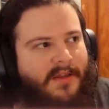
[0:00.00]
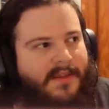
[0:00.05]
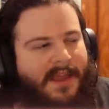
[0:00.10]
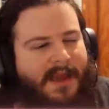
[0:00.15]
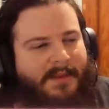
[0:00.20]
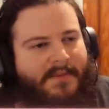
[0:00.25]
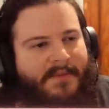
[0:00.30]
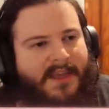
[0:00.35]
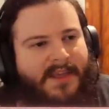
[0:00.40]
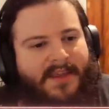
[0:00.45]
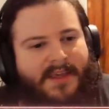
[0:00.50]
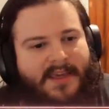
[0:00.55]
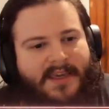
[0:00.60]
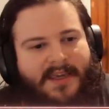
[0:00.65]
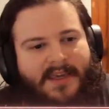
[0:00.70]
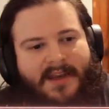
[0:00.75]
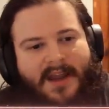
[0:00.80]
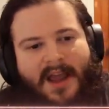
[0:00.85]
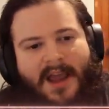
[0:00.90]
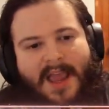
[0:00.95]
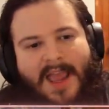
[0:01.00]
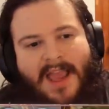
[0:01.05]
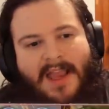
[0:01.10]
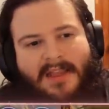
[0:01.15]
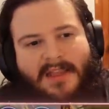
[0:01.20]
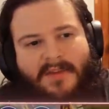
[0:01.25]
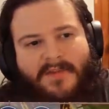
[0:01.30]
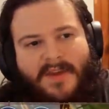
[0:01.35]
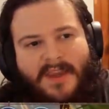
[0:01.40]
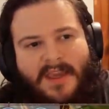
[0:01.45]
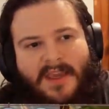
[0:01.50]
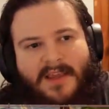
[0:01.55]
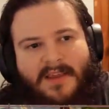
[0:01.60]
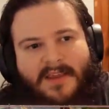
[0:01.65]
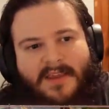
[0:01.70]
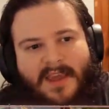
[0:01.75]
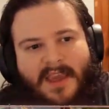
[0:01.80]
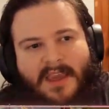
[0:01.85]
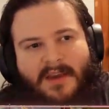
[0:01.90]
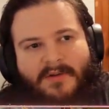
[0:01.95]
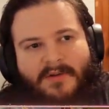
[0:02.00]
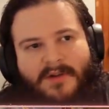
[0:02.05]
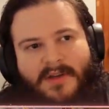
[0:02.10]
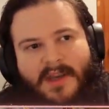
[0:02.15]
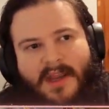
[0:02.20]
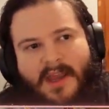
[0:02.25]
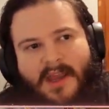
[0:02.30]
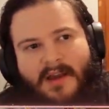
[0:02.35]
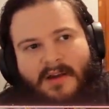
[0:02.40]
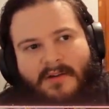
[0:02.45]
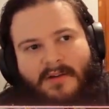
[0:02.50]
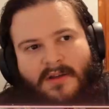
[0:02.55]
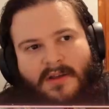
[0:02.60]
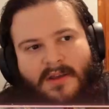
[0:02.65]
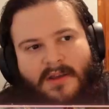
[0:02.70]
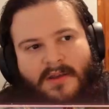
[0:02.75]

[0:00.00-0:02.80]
That means he cannot activate his Sanguine now.